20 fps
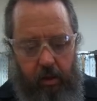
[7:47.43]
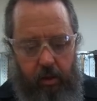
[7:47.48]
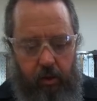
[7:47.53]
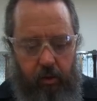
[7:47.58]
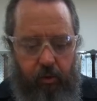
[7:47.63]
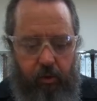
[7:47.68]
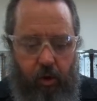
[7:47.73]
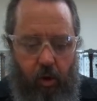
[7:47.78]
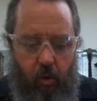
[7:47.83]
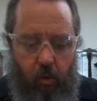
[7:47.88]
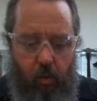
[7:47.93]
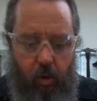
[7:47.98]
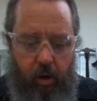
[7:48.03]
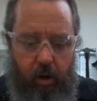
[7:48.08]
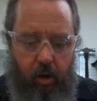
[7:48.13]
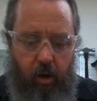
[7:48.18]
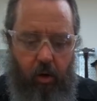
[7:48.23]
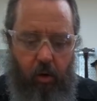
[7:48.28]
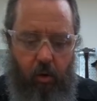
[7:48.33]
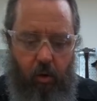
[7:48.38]
You don't
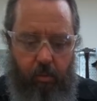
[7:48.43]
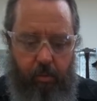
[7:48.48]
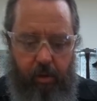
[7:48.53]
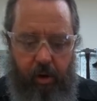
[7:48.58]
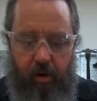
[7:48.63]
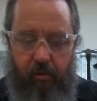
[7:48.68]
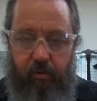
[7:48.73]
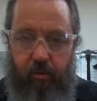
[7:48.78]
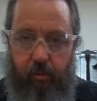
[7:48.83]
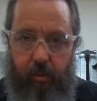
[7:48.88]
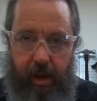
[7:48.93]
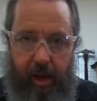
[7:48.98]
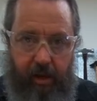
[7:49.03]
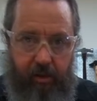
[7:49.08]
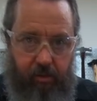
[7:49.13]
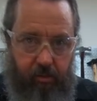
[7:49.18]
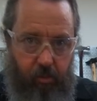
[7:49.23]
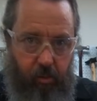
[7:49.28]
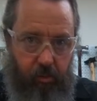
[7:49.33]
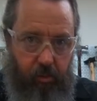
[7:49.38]
want to go above the
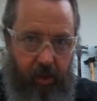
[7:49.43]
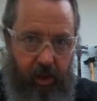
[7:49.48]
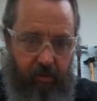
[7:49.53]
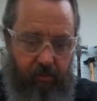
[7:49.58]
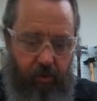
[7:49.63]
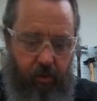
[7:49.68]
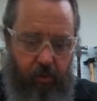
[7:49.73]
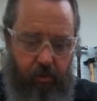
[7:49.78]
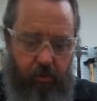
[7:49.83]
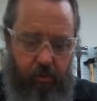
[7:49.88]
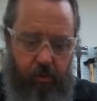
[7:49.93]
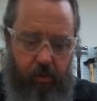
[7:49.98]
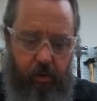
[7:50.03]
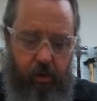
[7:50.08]
maximum level.